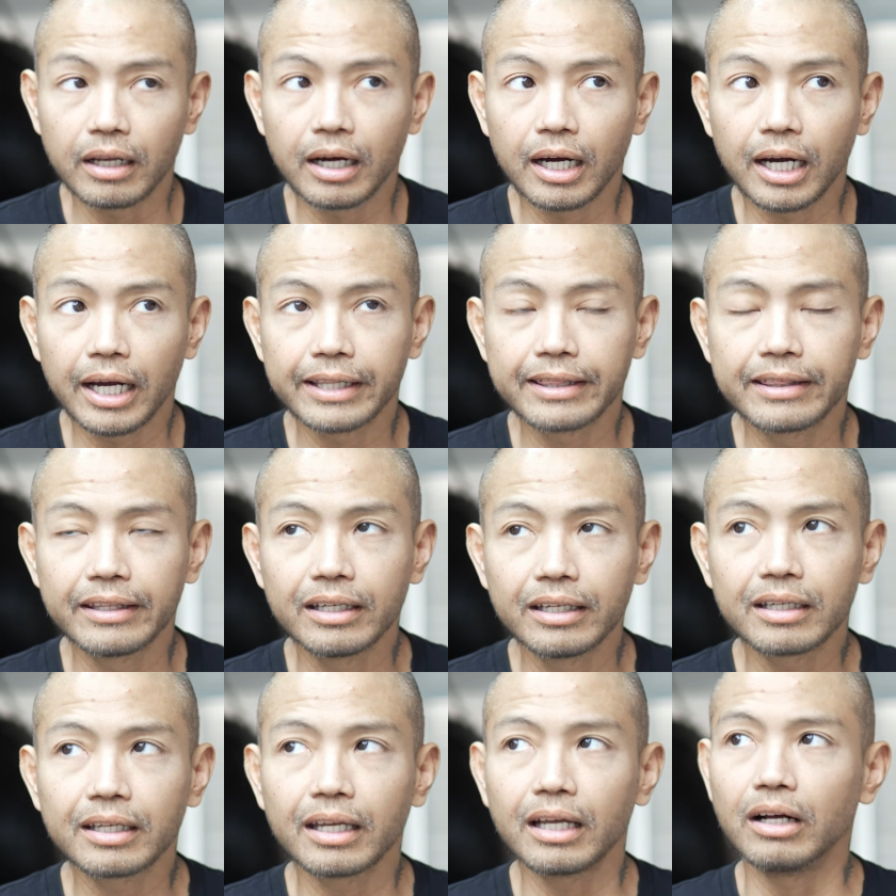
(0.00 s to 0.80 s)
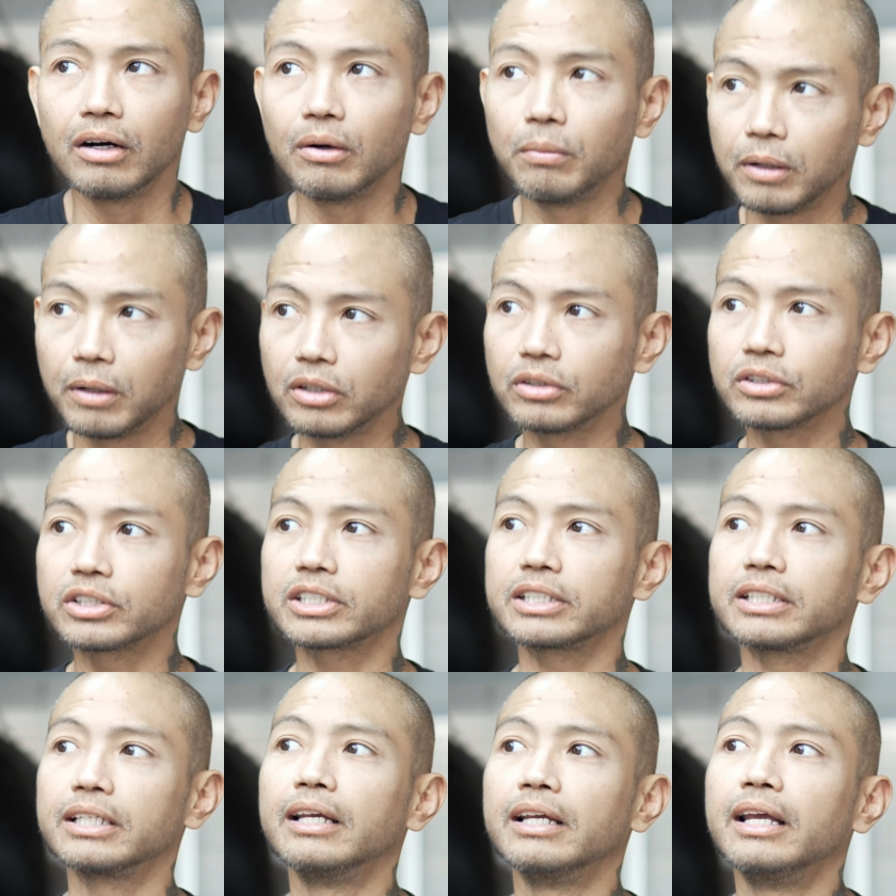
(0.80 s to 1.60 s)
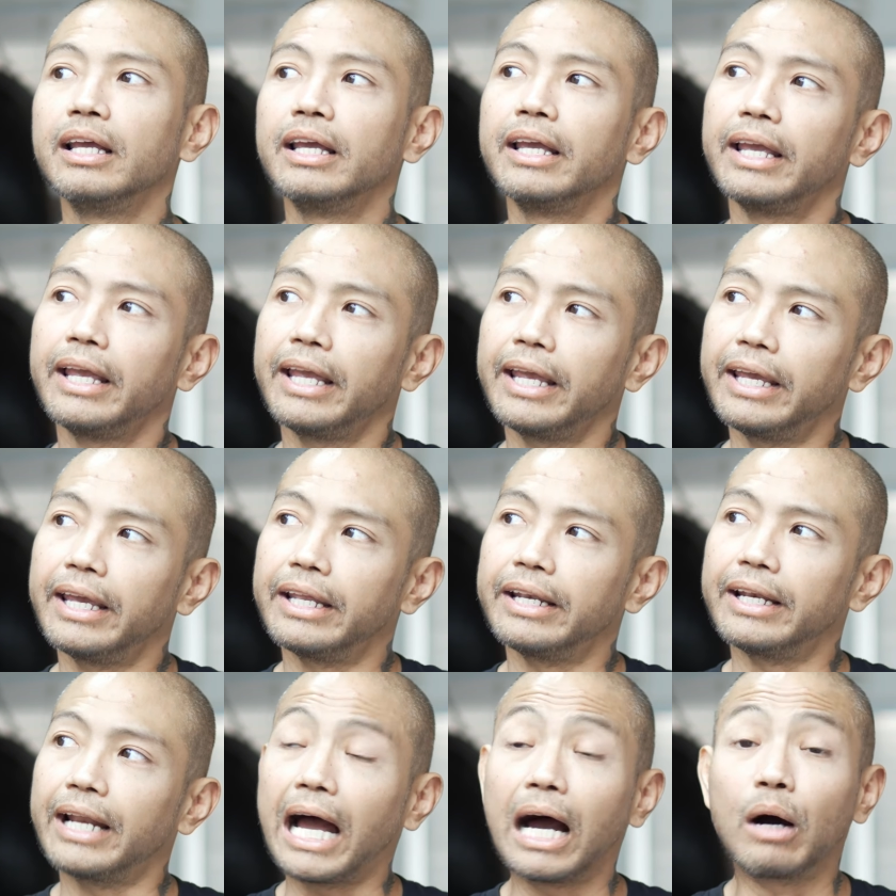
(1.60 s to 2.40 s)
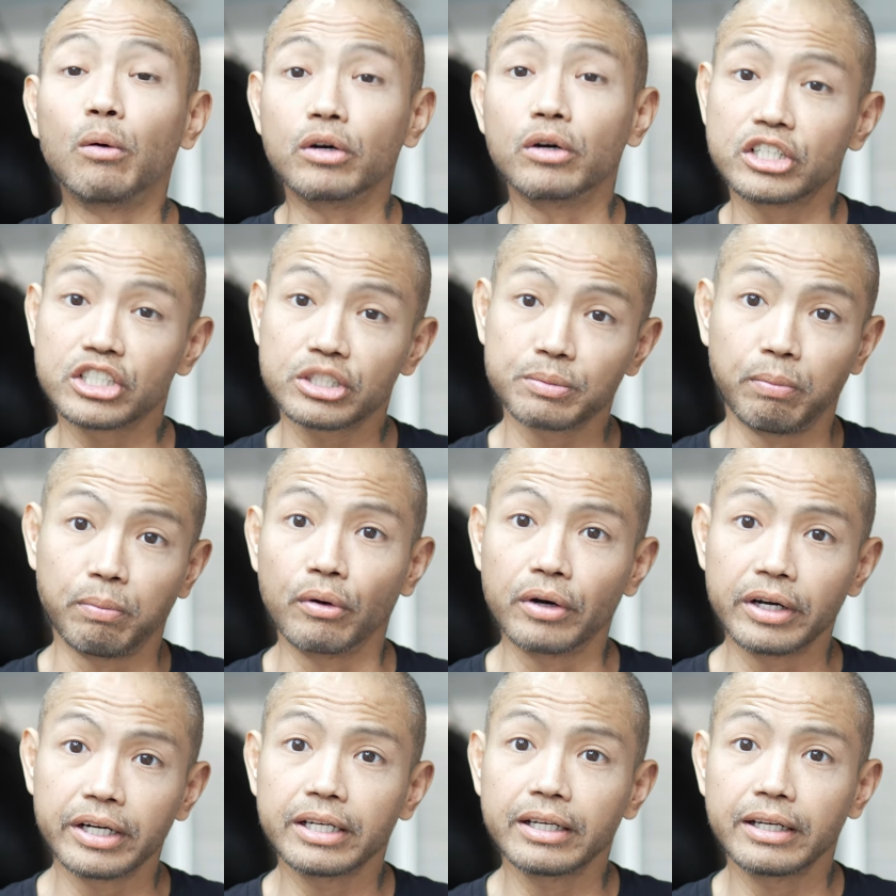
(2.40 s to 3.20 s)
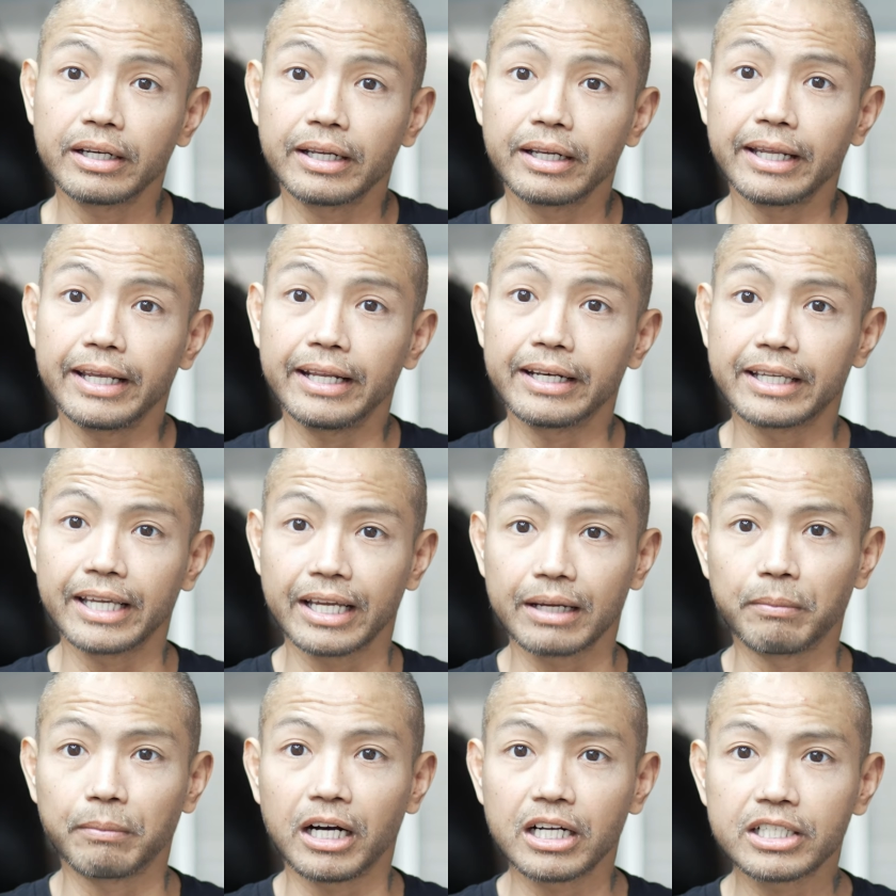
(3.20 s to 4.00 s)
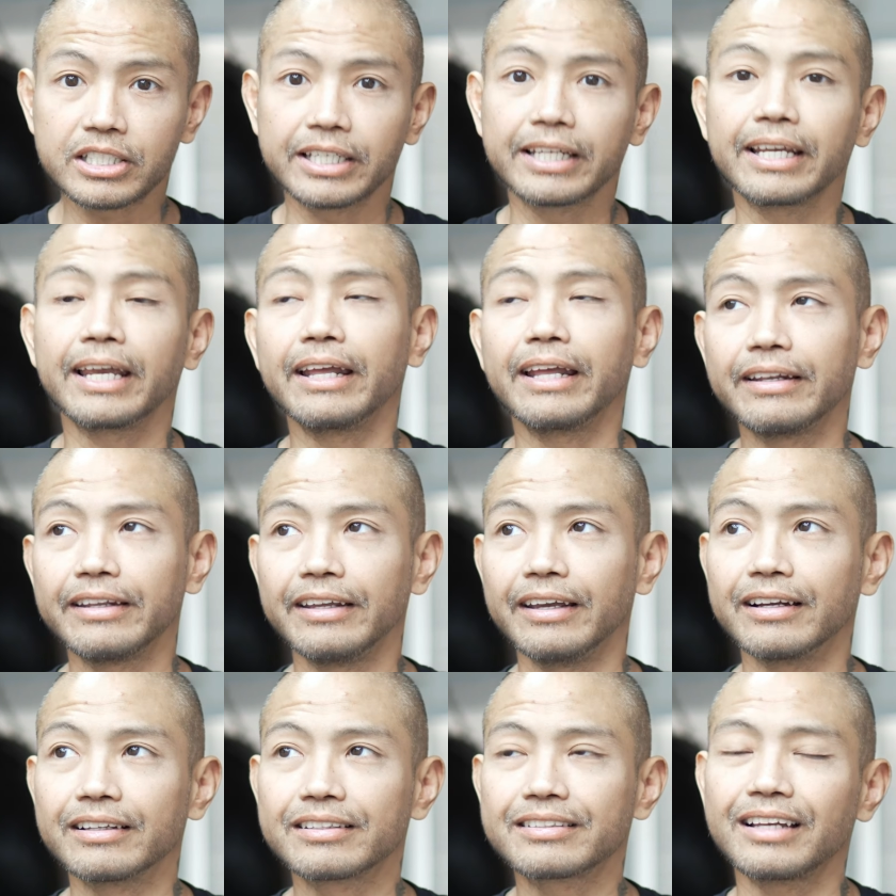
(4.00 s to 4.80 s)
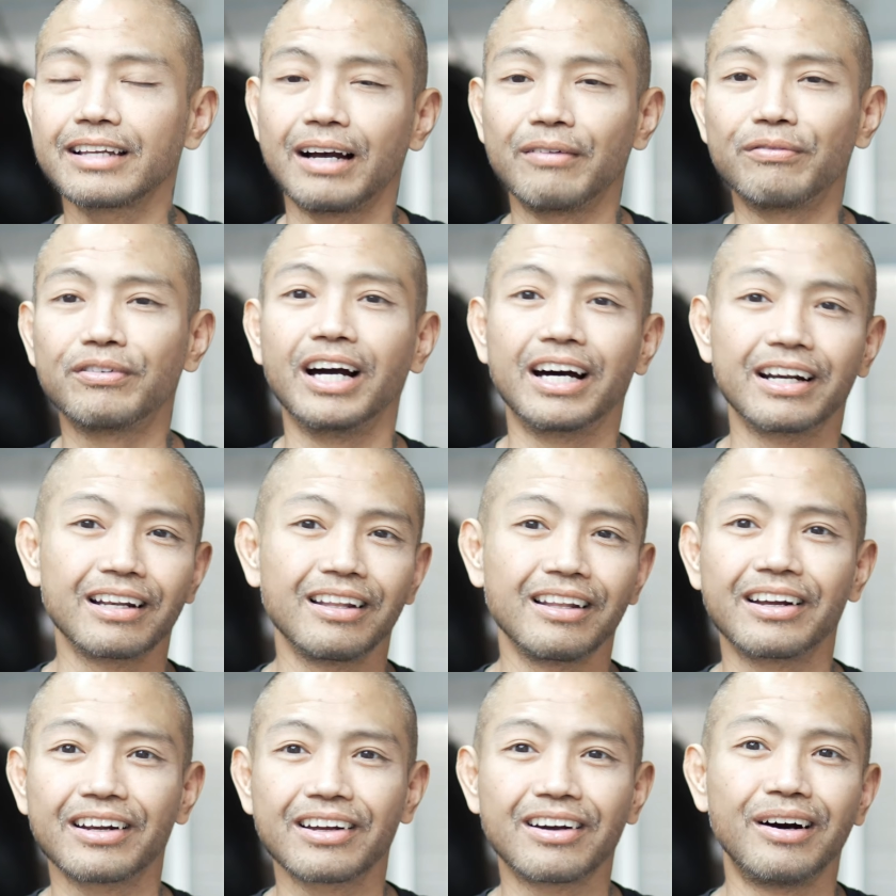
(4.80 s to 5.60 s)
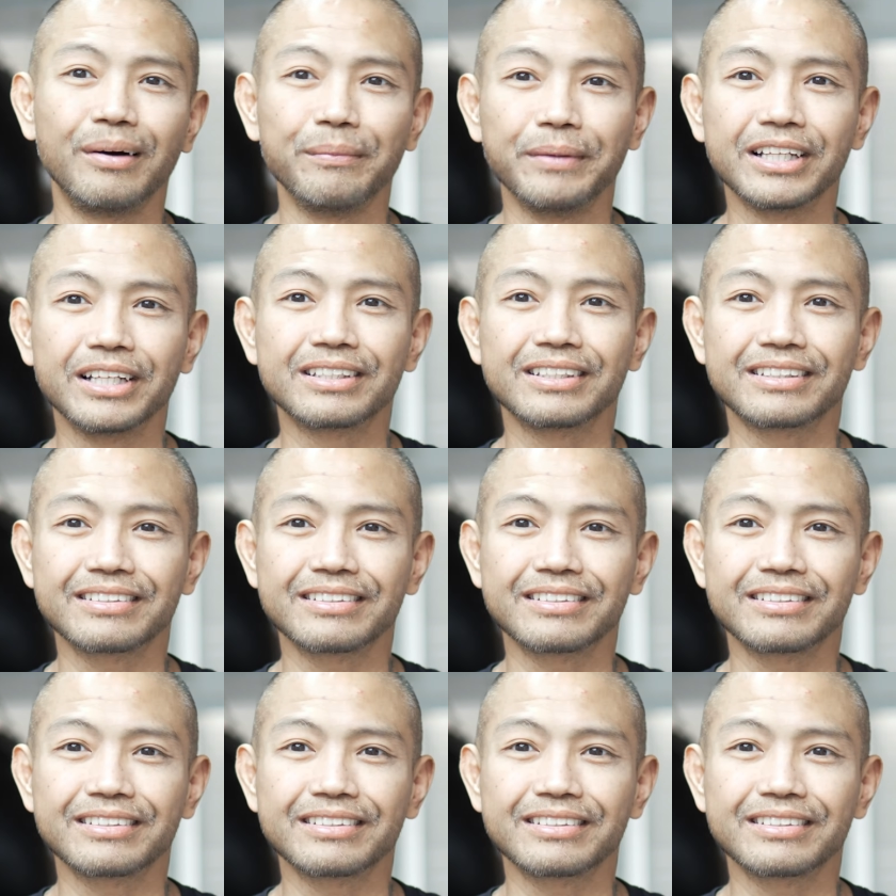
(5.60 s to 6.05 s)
I think elbows in our sport, in kickboxing, and yes, I've got a lot of comments.